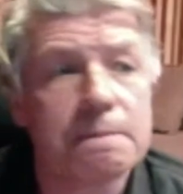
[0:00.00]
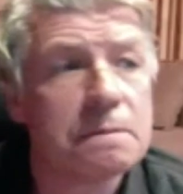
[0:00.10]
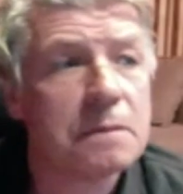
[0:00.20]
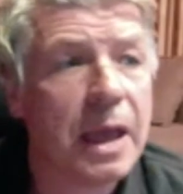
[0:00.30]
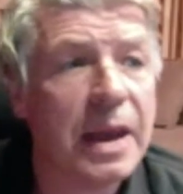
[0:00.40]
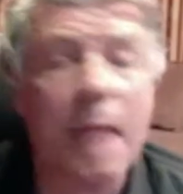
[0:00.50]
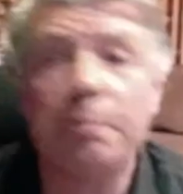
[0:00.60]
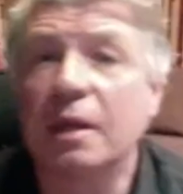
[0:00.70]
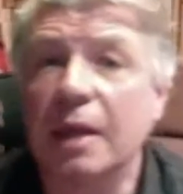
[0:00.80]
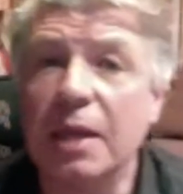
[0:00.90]
and
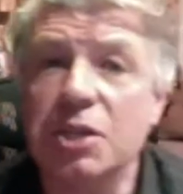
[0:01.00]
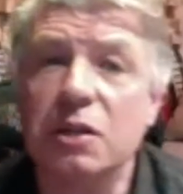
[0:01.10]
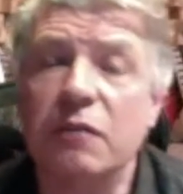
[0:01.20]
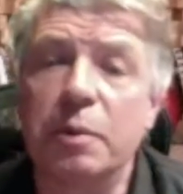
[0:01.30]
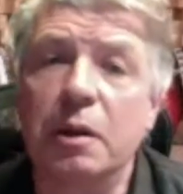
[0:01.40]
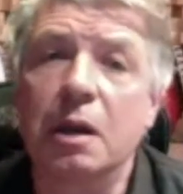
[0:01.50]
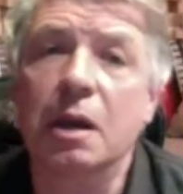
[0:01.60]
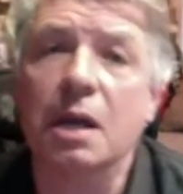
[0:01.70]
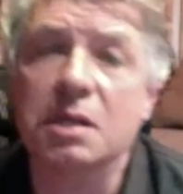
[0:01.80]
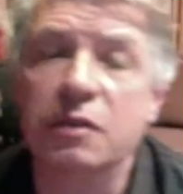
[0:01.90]
application of
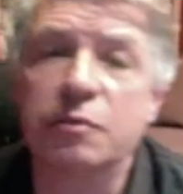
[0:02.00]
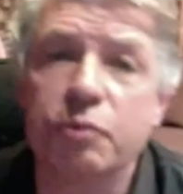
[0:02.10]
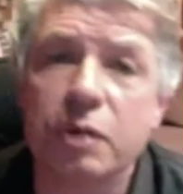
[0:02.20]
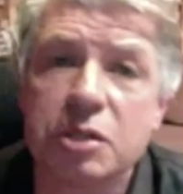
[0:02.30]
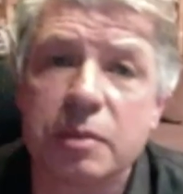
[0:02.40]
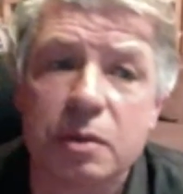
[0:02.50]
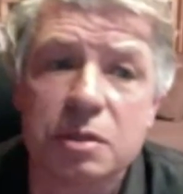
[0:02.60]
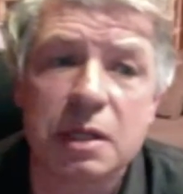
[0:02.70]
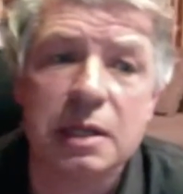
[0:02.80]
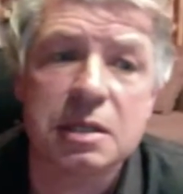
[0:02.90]
percussive principles
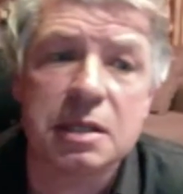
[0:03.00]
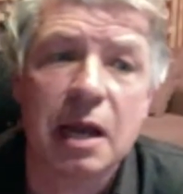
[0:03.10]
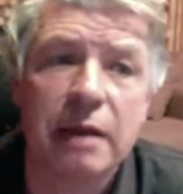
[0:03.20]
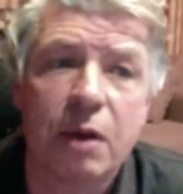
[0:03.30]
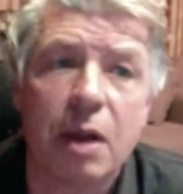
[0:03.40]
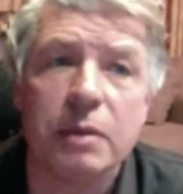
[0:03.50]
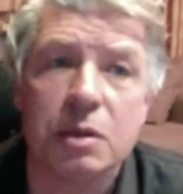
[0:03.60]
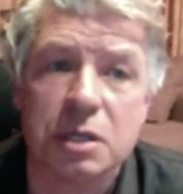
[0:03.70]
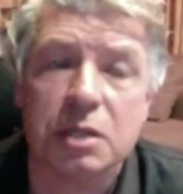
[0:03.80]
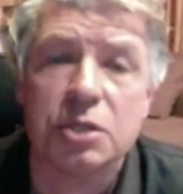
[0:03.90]
inside of our
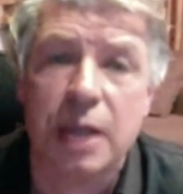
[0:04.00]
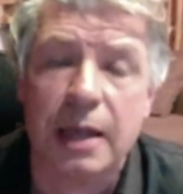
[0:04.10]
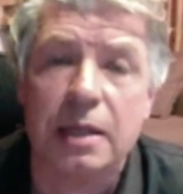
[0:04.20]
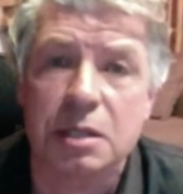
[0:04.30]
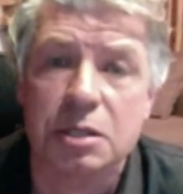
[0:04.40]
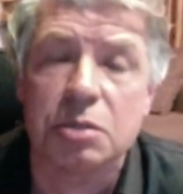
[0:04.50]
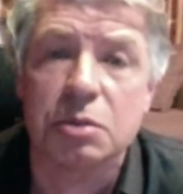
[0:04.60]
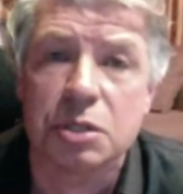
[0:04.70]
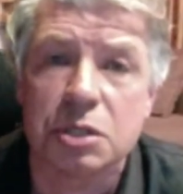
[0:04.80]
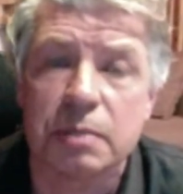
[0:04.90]
music jazz, as you were
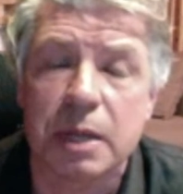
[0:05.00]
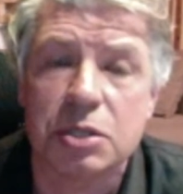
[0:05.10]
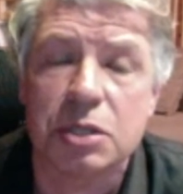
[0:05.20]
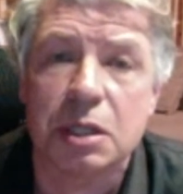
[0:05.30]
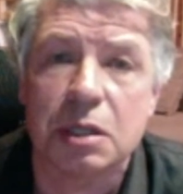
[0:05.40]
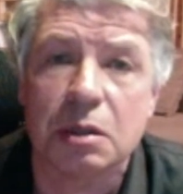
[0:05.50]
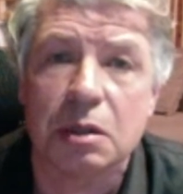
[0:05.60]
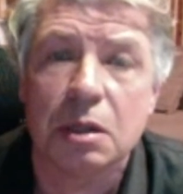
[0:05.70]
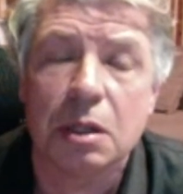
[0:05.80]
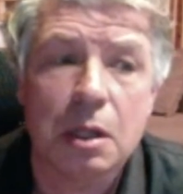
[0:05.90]
just mentioning.
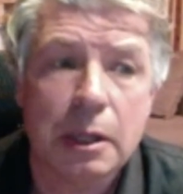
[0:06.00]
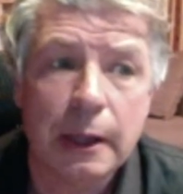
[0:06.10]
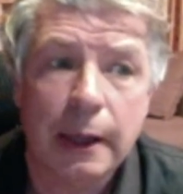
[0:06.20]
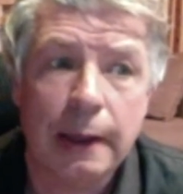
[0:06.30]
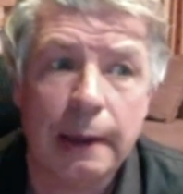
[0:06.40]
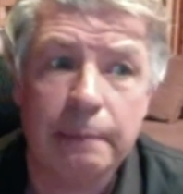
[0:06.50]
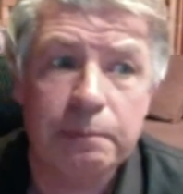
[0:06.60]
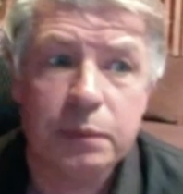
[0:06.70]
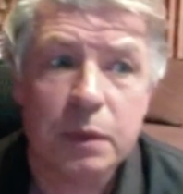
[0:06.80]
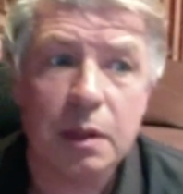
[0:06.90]
Um,
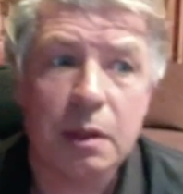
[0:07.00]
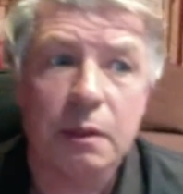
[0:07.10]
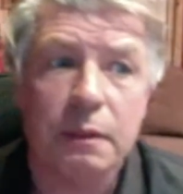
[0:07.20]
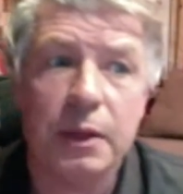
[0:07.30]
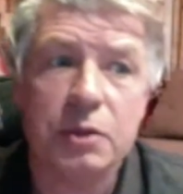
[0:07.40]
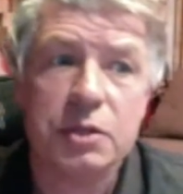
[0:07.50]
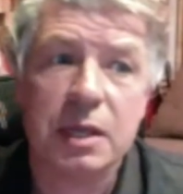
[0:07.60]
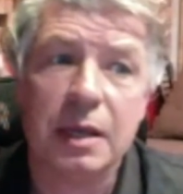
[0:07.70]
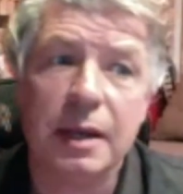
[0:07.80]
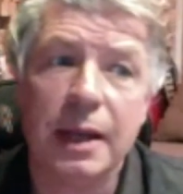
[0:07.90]
there's a
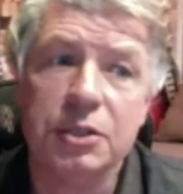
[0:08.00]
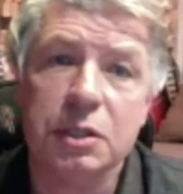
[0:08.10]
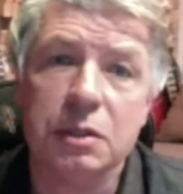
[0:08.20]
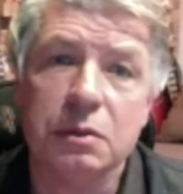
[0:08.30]
connection